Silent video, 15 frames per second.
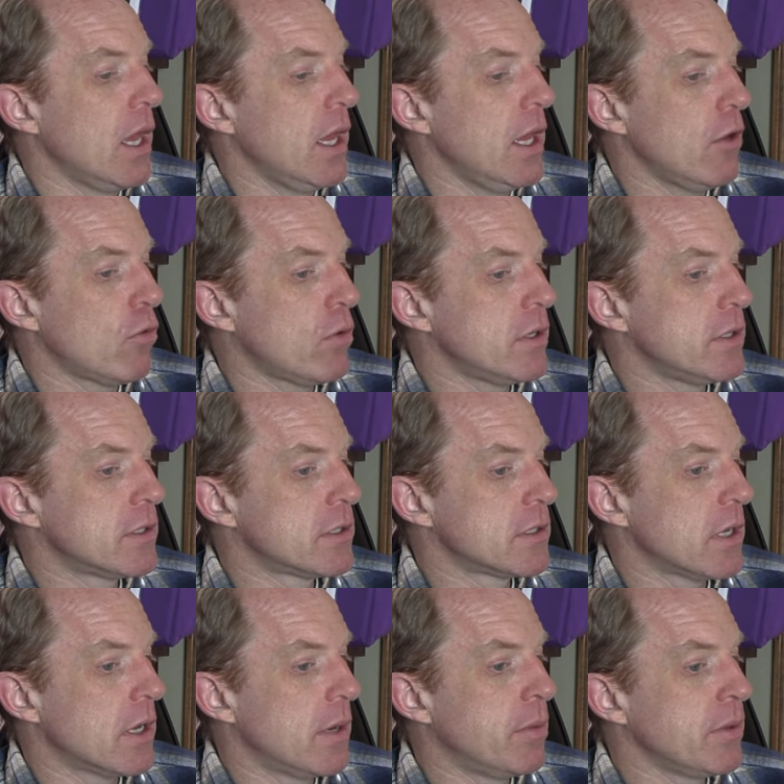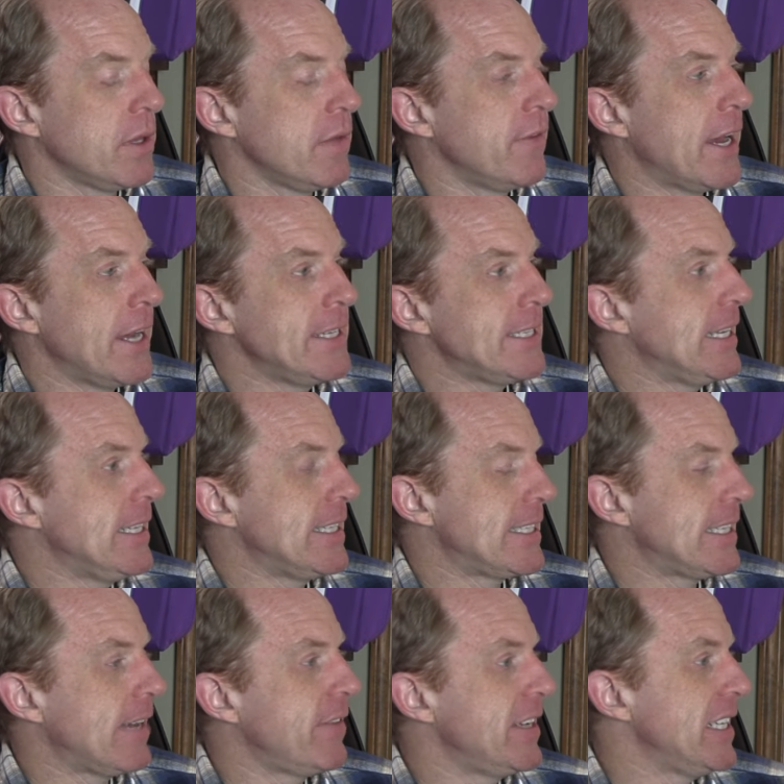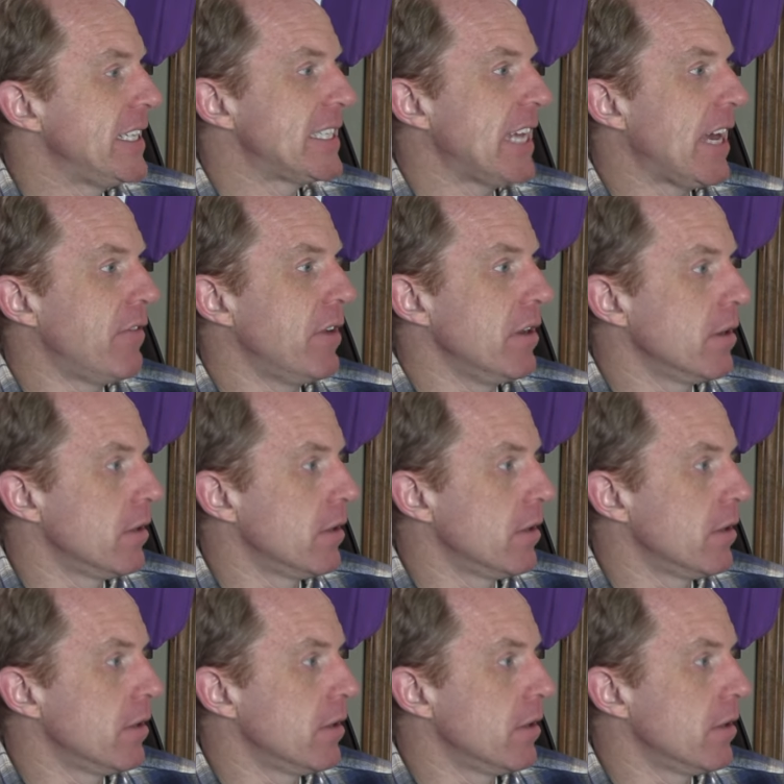It was, I believe, 1977.